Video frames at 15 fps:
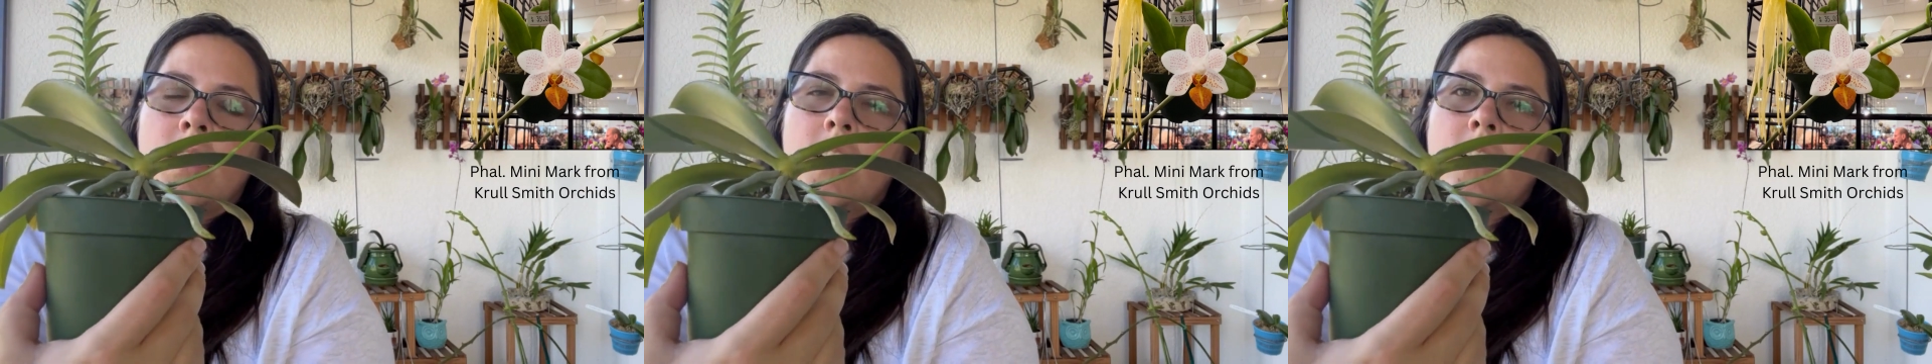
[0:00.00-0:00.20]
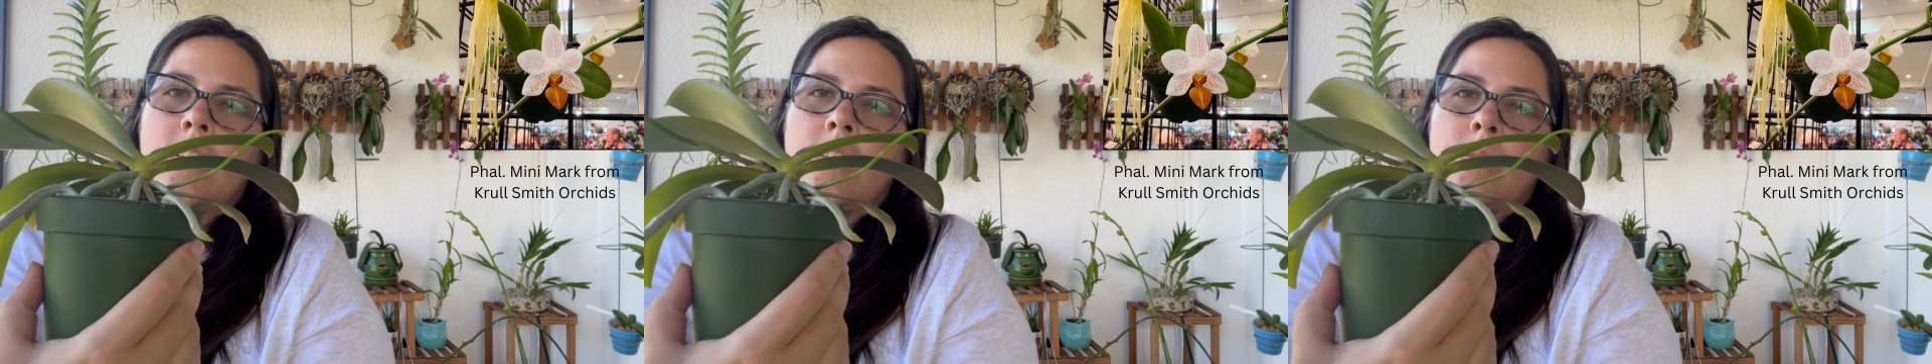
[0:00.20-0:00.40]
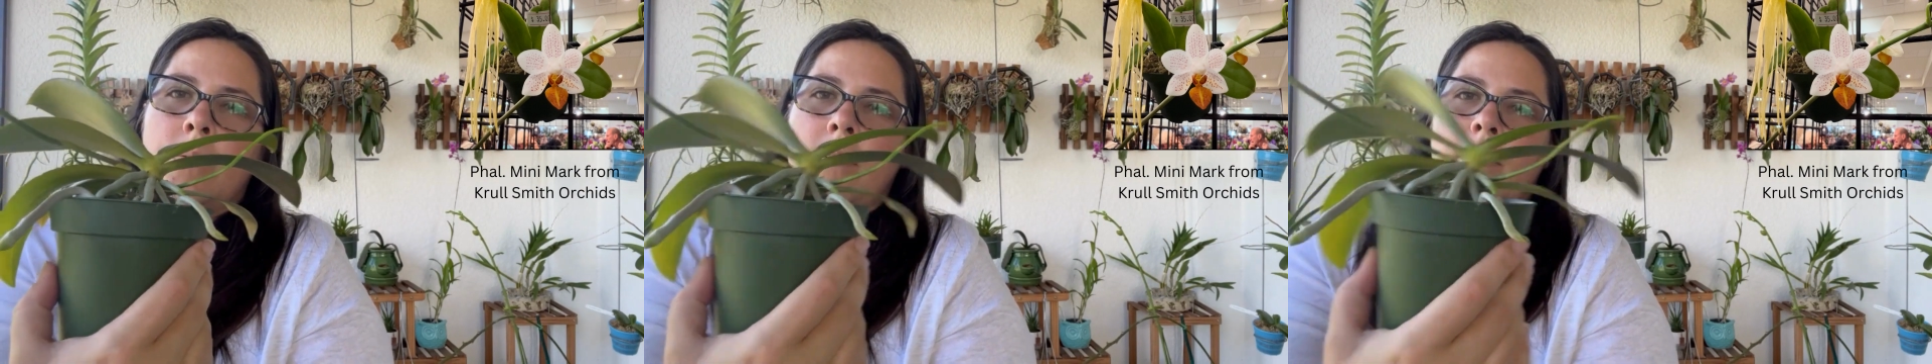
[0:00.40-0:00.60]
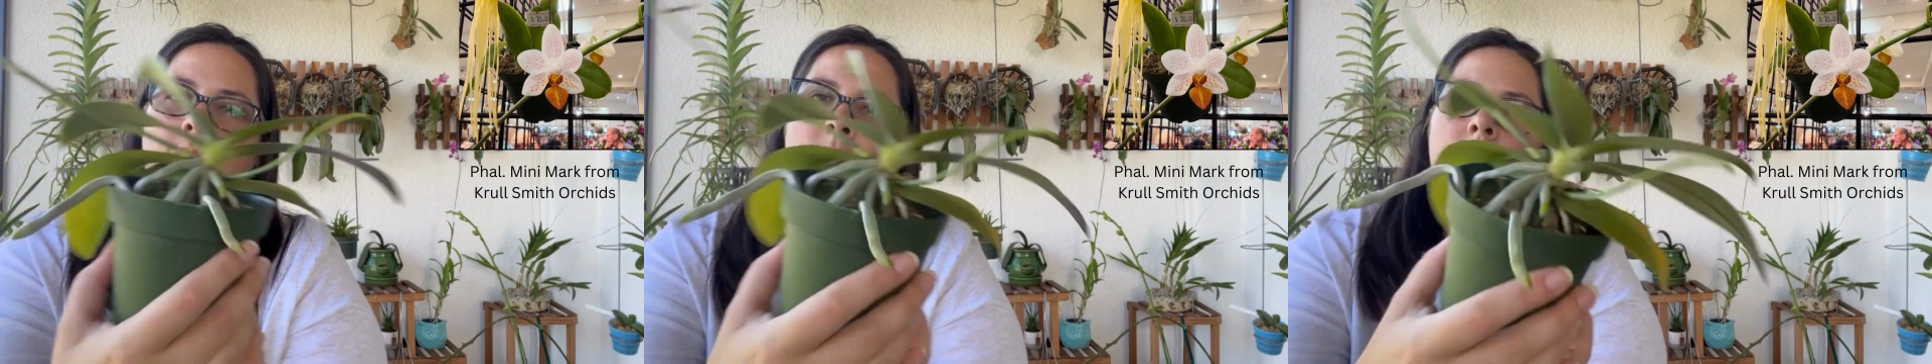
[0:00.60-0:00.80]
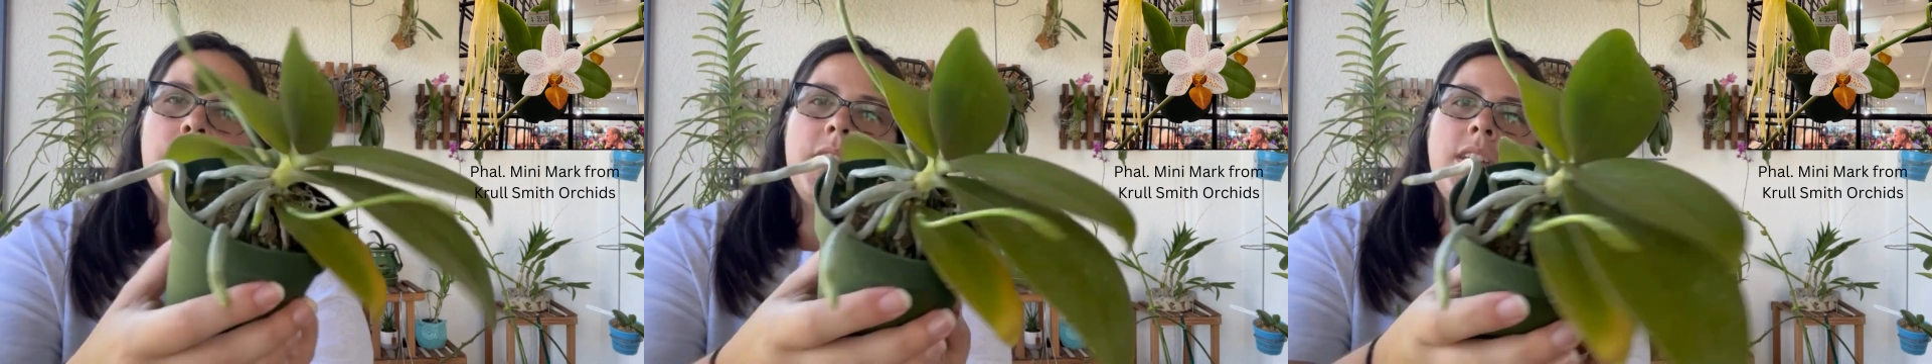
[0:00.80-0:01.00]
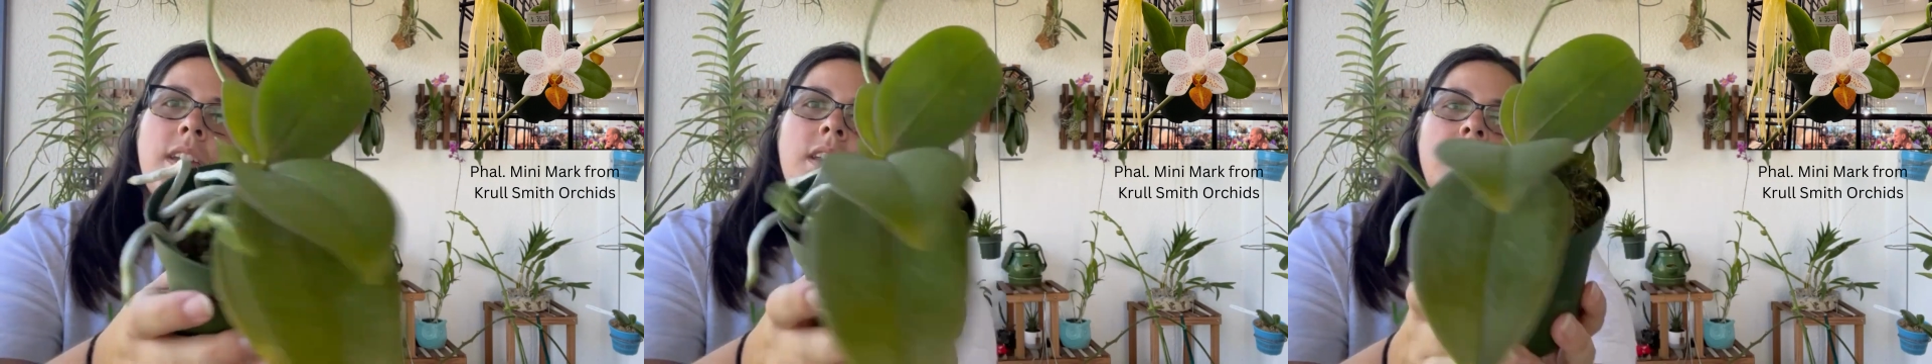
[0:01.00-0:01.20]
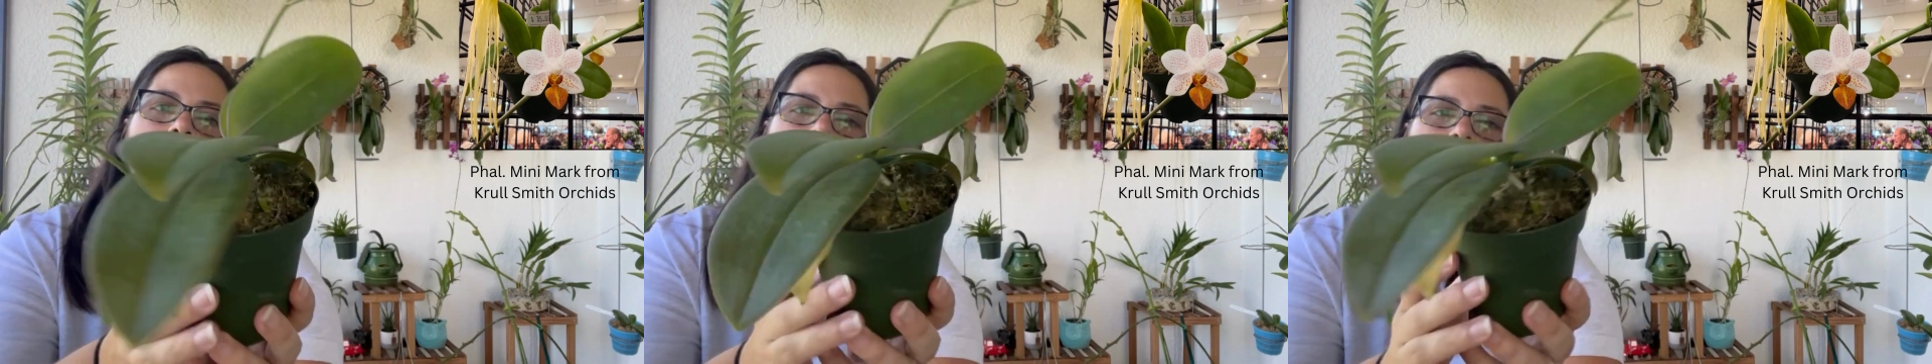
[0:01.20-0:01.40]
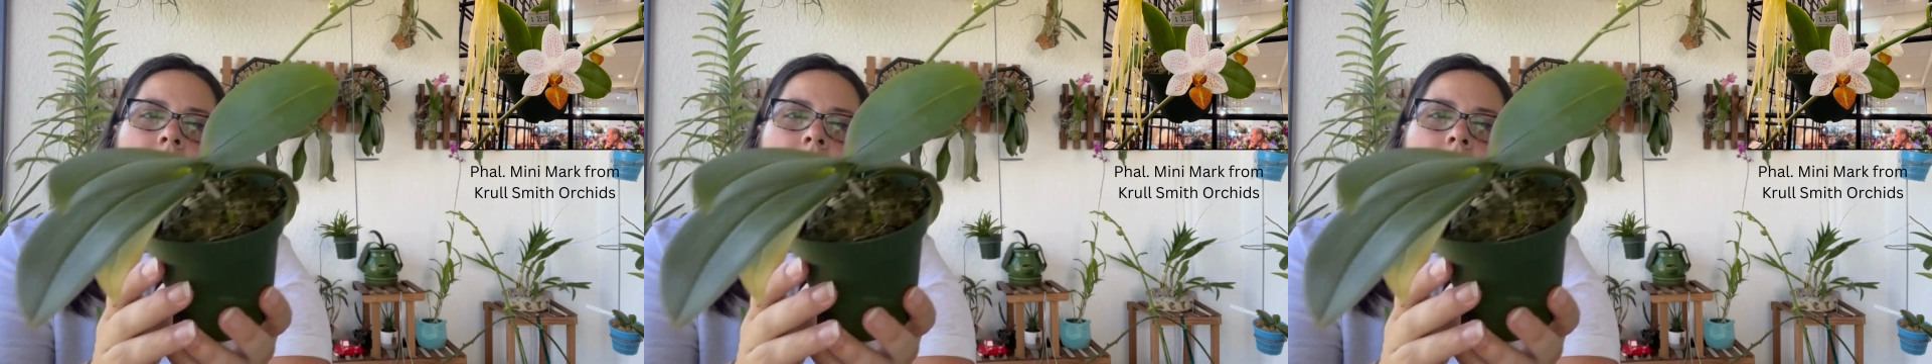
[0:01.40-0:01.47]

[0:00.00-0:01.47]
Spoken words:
It's supposed to be a